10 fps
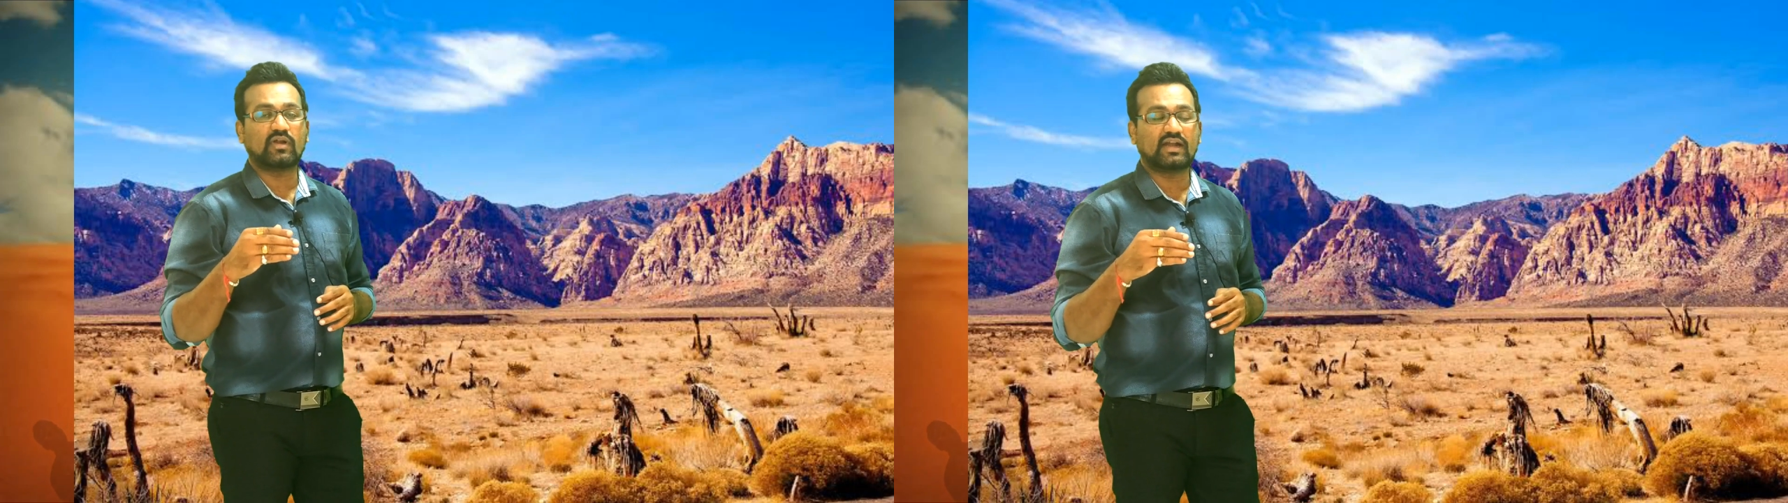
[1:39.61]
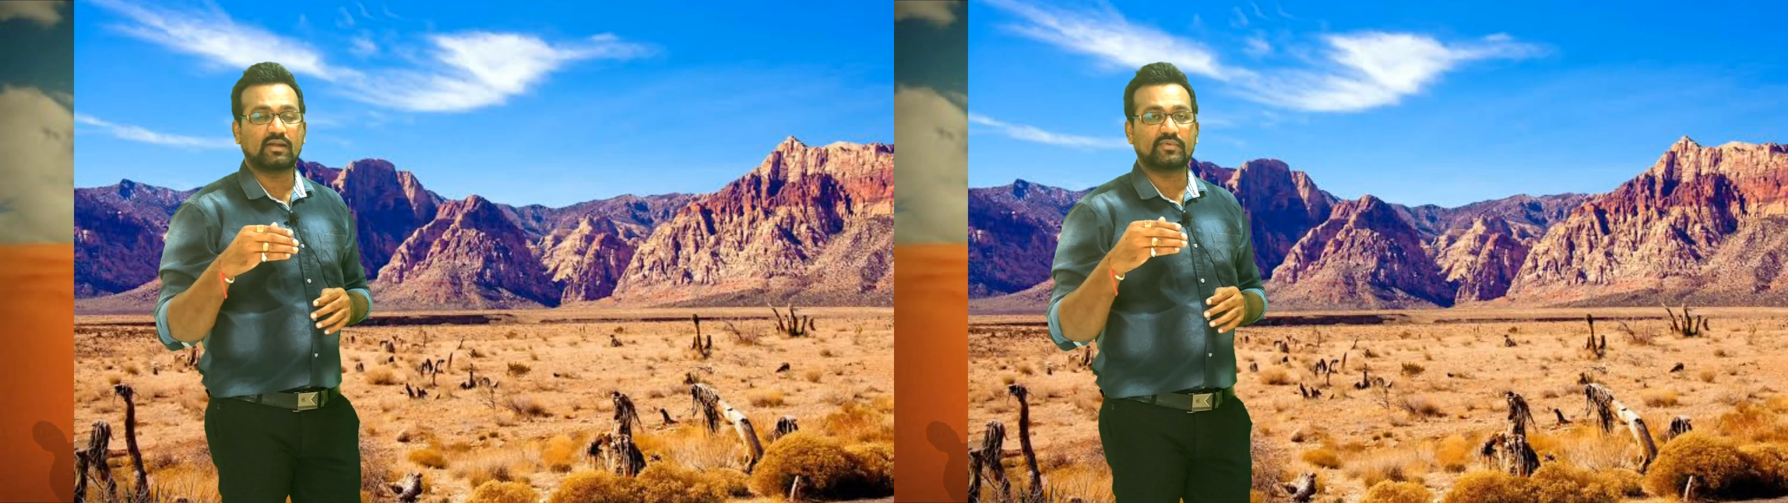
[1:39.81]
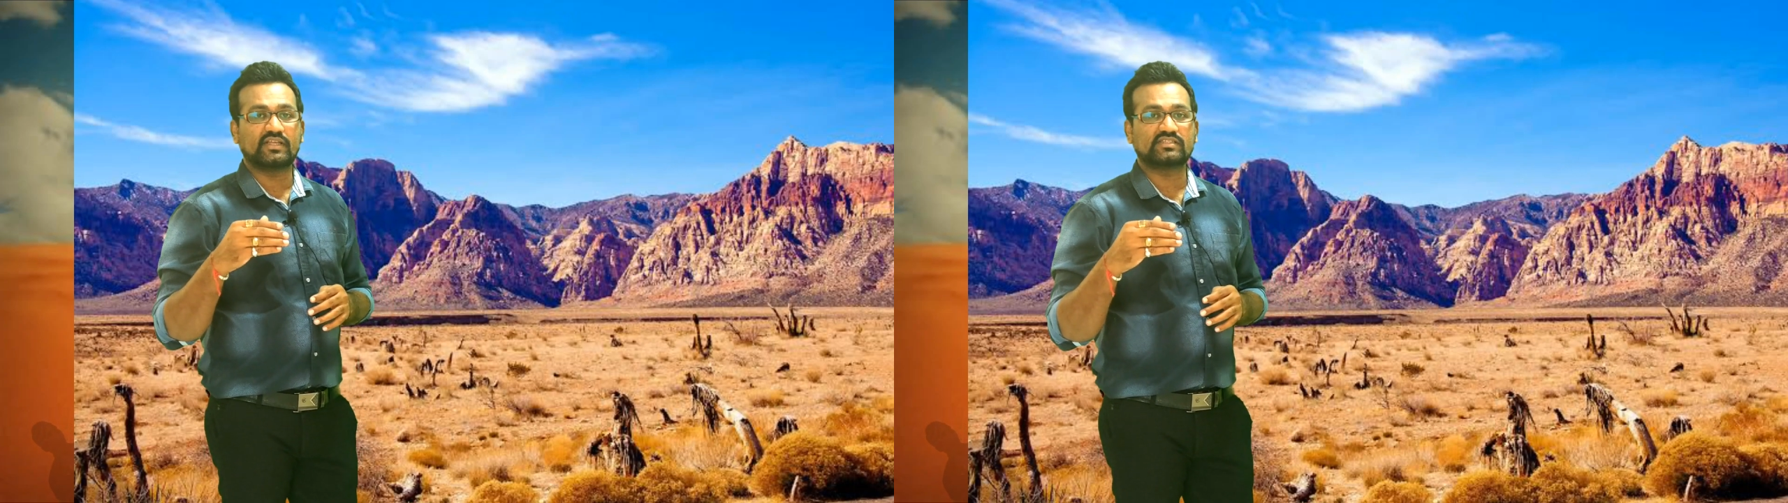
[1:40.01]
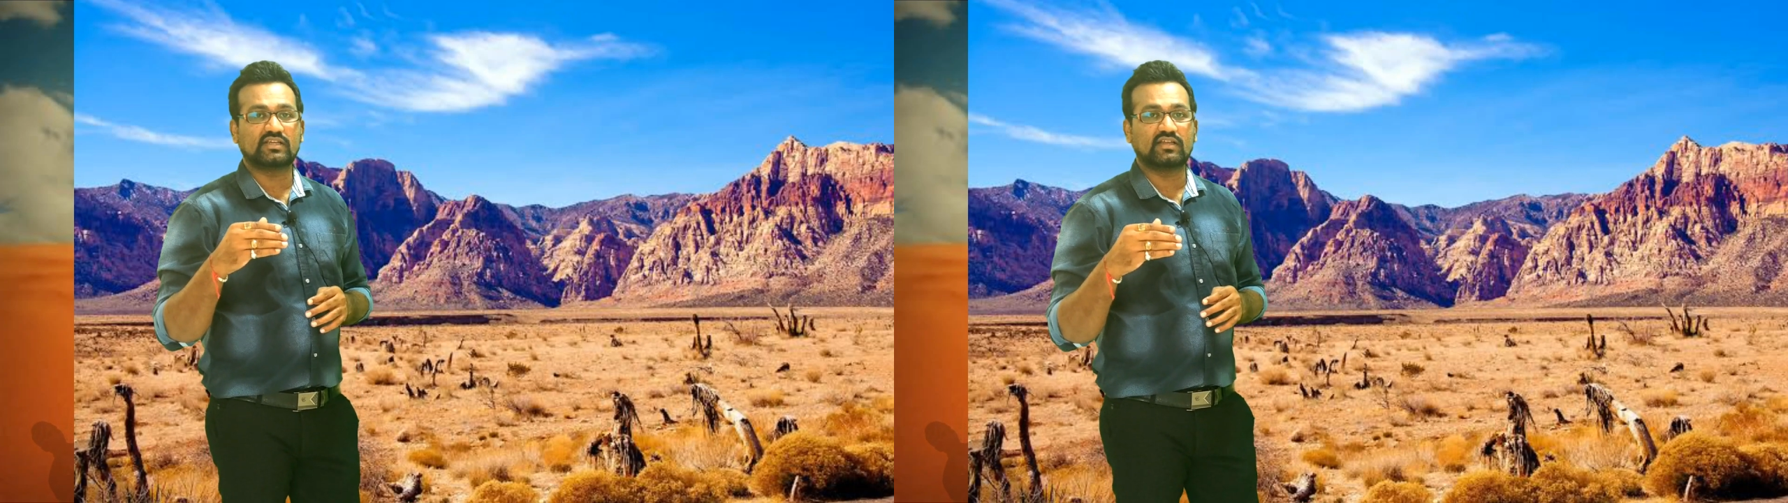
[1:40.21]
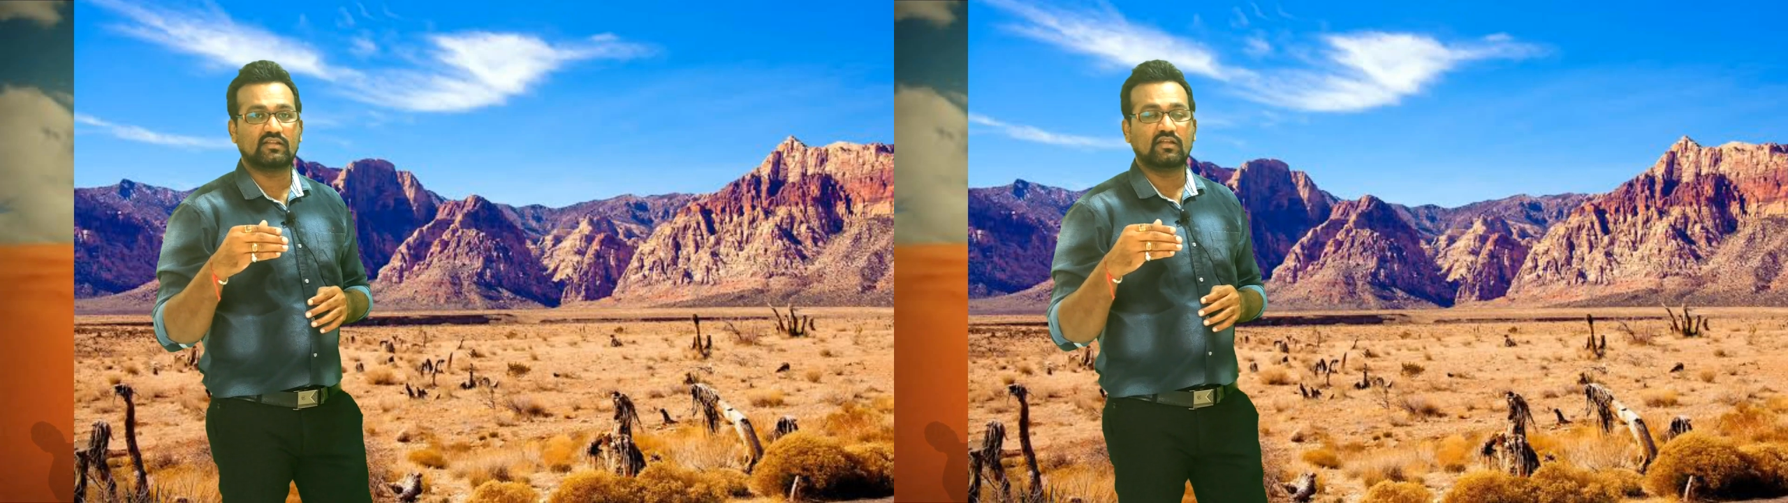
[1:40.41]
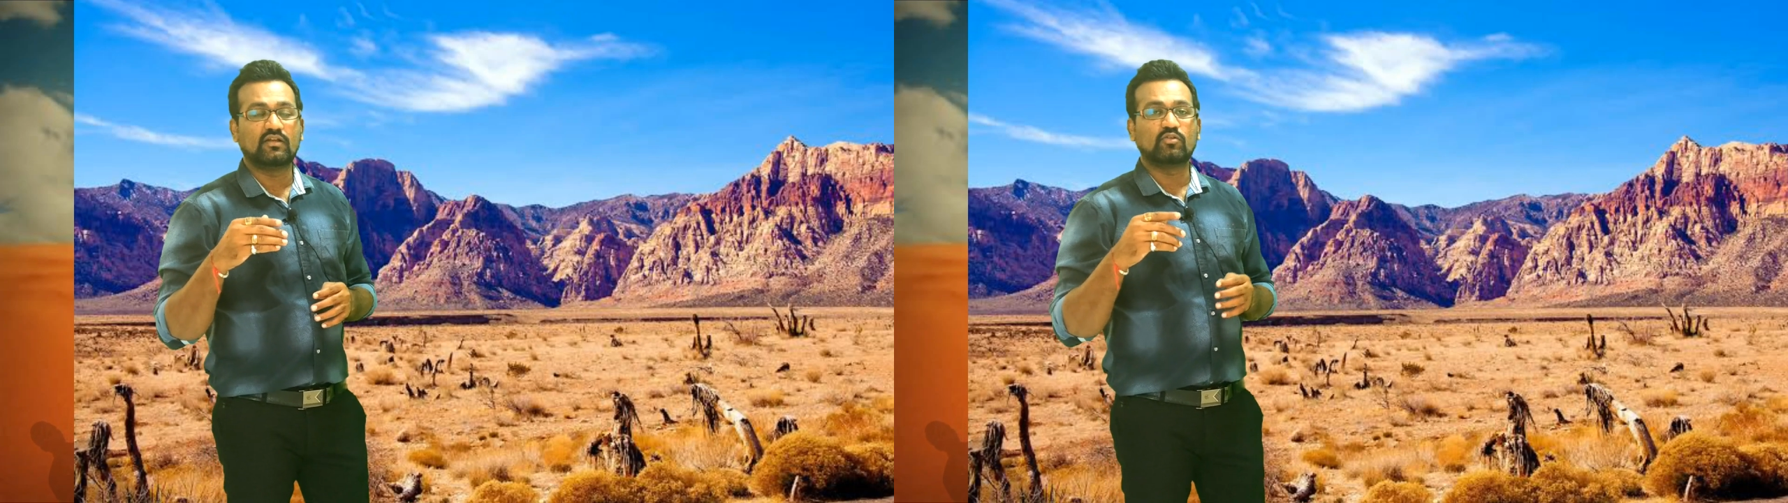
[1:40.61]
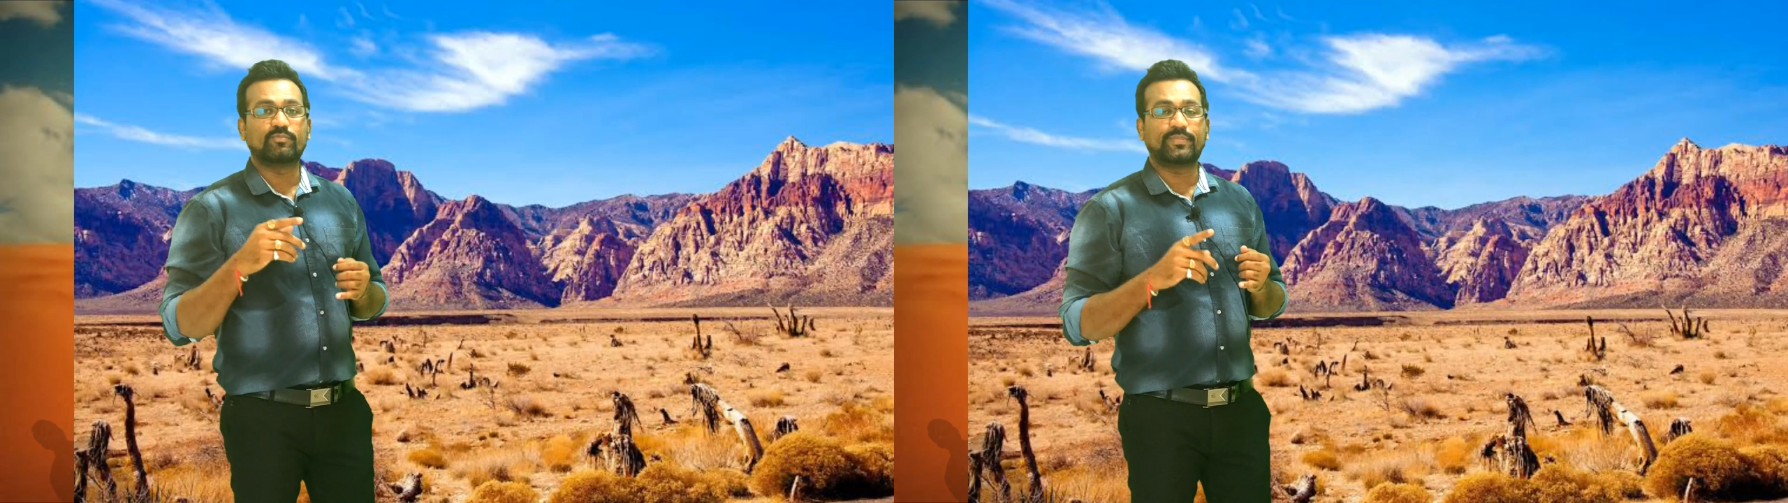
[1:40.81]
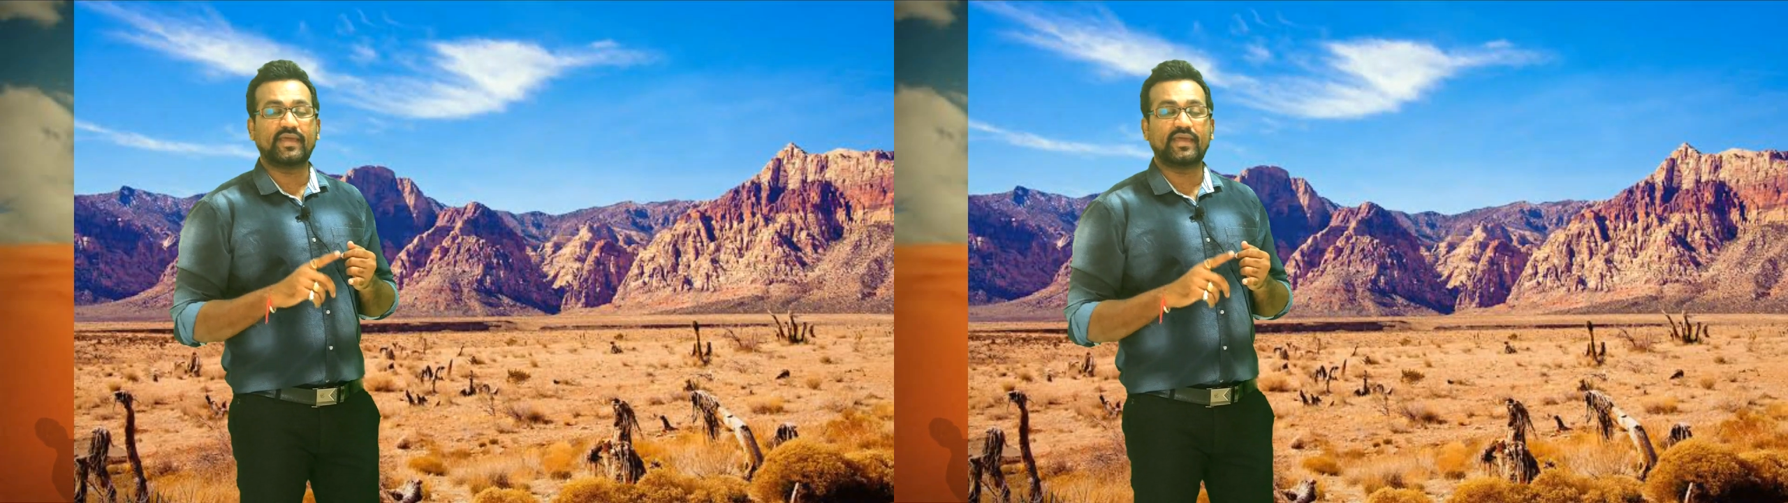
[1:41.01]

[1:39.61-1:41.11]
adaptation to